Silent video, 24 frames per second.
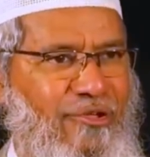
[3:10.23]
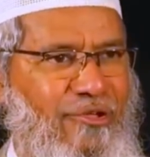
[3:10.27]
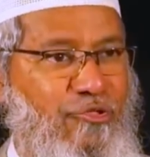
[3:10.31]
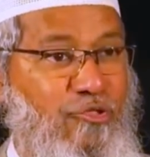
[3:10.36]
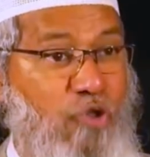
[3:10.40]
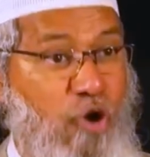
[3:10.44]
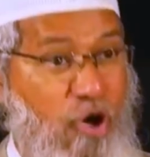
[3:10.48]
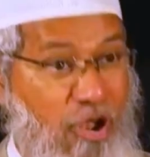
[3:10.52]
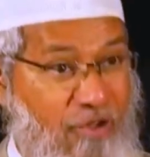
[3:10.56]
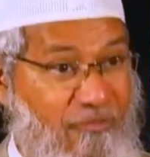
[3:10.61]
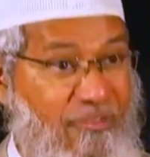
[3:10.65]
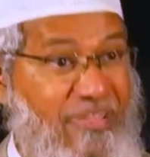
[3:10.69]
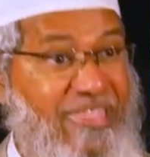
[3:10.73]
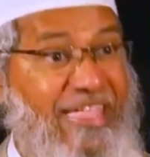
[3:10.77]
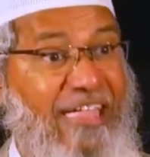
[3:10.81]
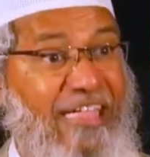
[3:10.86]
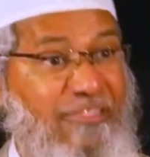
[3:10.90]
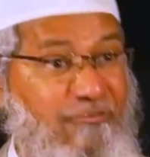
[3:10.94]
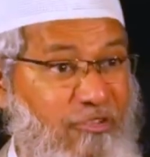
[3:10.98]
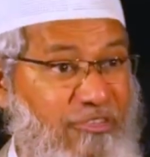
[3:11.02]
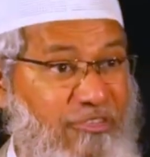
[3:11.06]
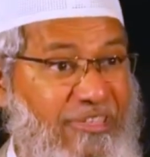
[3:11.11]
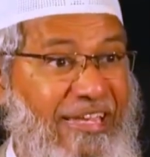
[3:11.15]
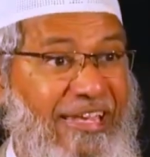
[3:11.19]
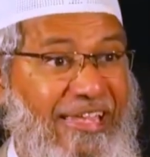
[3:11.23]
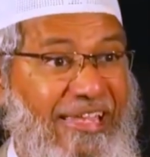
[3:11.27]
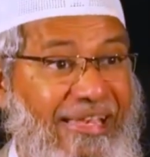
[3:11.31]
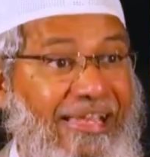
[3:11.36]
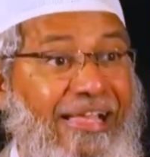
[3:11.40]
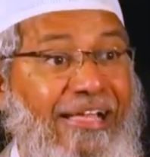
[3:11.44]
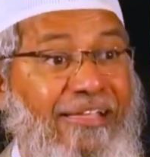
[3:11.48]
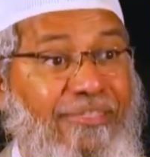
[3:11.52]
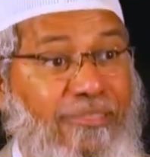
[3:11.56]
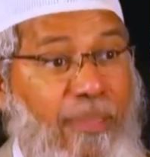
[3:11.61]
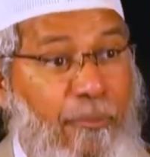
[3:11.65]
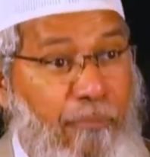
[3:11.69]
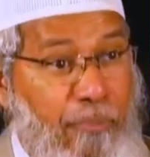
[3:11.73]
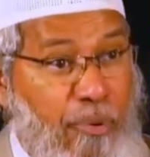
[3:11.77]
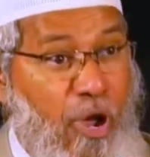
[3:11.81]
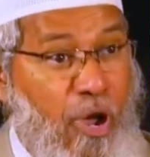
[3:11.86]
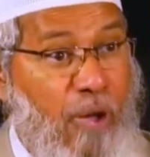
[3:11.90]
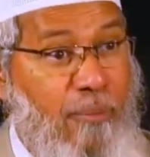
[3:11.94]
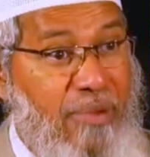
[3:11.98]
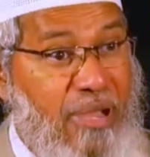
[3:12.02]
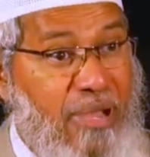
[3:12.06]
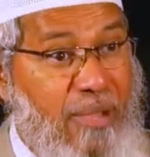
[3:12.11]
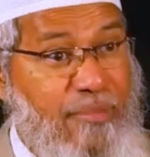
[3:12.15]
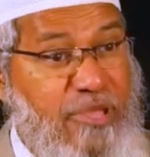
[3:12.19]
So always ask for dalil. The
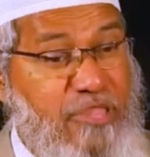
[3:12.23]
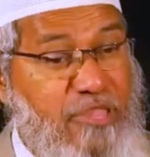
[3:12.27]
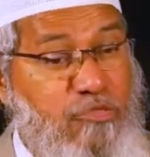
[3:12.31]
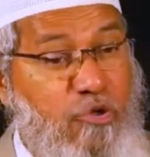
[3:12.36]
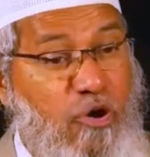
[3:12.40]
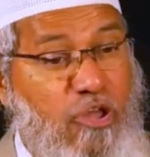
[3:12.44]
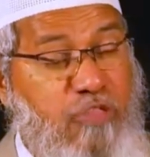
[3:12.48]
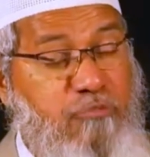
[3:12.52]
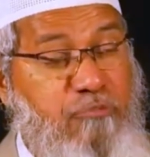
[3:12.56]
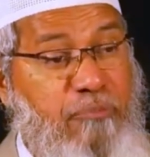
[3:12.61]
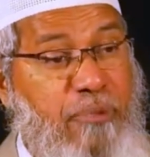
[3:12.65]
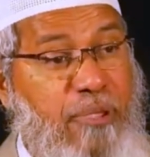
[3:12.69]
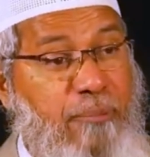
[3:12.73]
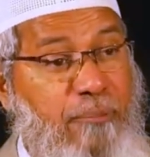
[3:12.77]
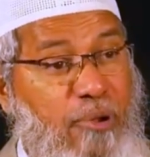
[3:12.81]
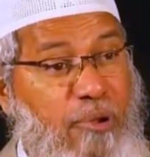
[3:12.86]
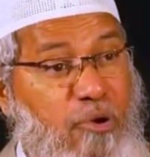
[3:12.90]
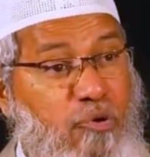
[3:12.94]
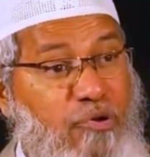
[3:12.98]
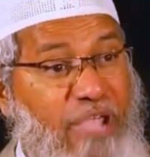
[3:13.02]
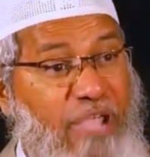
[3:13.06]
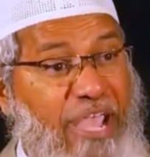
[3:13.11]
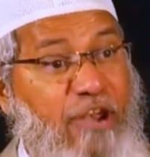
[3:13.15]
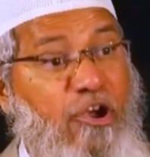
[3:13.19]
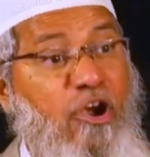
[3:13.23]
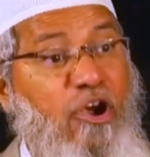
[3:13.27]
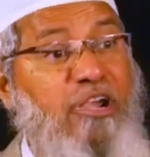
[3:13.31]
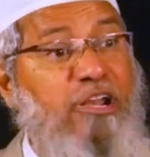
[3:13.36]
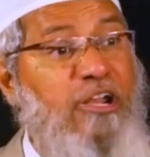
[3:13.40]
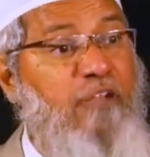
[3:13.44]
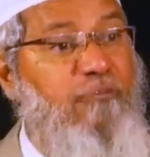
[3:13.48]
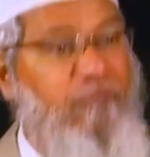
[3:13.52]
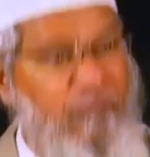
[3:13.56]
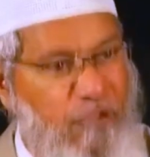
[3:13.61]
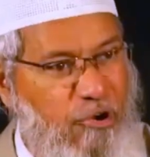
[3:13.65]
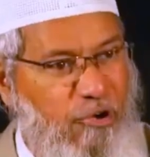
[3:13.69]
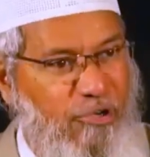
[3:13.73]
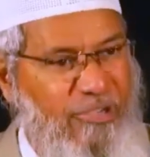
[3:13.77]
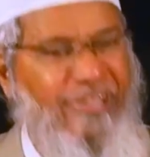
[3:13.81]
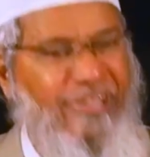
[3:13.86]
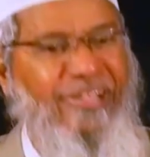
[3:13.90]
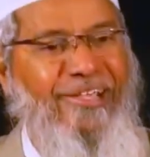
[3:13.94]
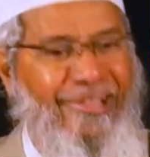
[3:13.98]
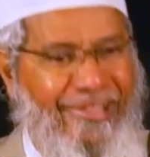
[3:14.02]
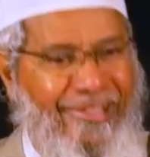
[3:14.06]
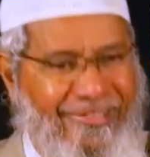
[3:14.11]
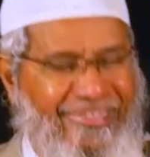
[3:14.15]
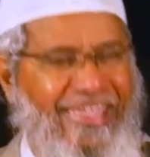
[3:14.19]
problem is those people who cannot
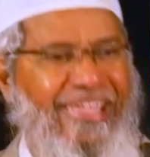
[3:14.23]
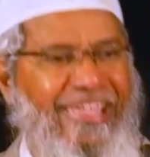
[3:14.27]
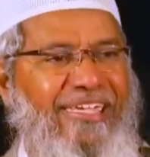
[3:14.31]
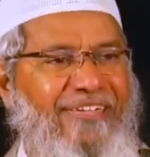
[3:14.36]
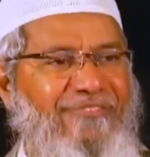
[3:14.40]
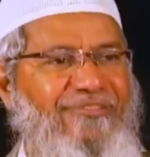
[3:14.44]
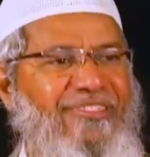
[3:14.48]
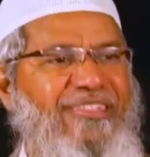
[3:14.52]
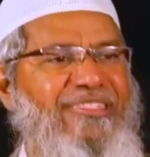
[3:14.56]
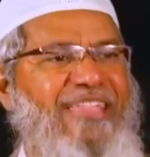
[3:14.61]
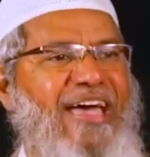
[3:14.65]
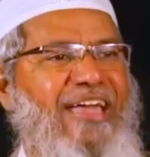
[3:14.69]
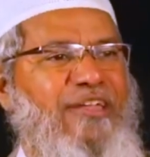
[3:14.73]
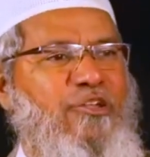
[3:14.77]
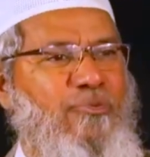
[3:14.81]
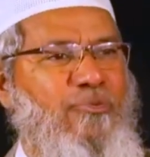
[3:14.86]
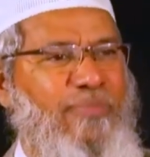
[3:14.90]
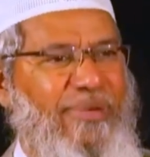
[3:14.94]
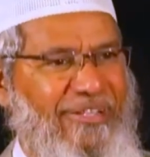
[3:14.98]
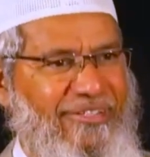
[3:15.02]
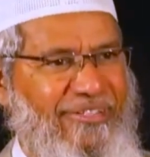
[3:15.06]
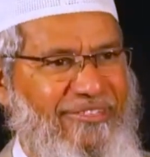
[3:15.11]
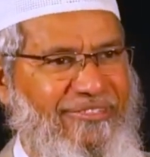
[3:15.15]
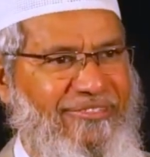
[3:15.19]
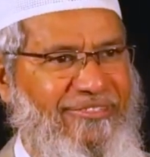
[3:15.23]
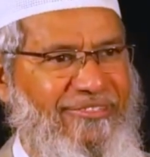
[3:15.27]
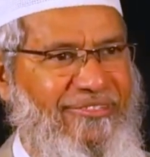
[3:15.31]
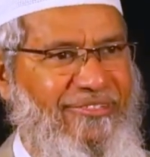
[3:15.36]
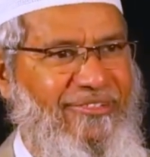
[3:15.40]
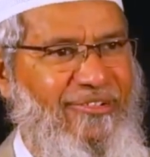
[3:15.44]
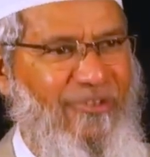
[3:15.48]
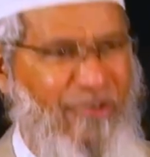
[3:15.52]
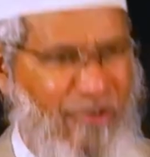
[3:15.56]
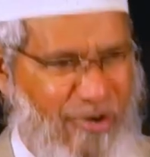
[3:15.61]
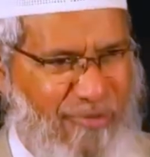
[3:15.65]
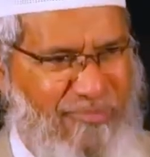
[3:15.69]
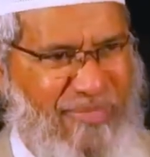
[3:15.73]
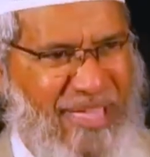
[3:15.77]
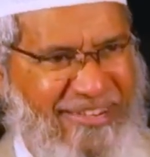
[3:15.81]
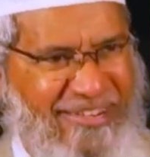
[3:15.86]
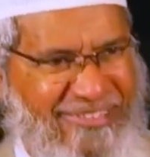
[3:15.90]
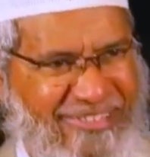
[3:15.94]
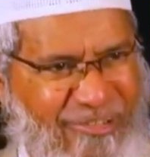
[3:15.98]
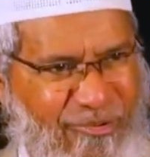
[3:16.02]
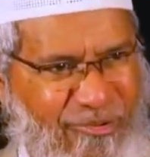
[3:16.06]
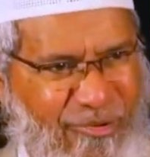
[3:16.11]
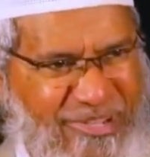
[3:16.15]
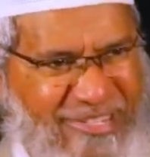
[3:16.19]
refute, they give these arguments. Hope that
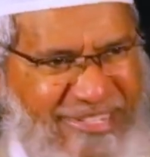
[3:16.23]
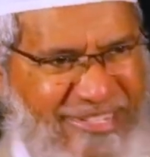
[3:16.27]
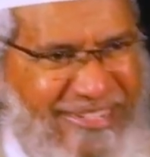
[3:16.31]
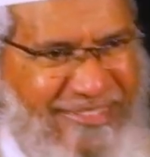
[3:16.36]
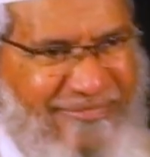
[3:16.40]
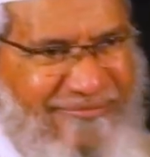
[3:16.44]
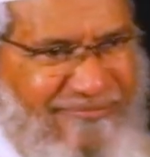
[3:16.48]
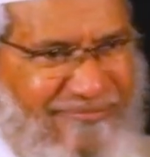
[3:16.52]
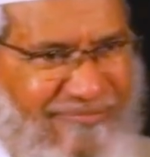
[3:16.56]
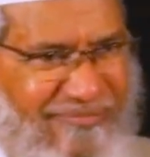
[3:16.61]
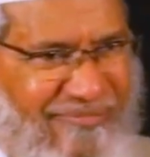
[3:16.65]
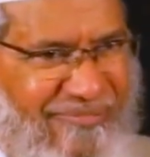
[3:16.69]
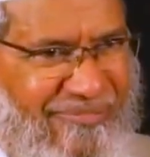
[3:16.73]
answers the question.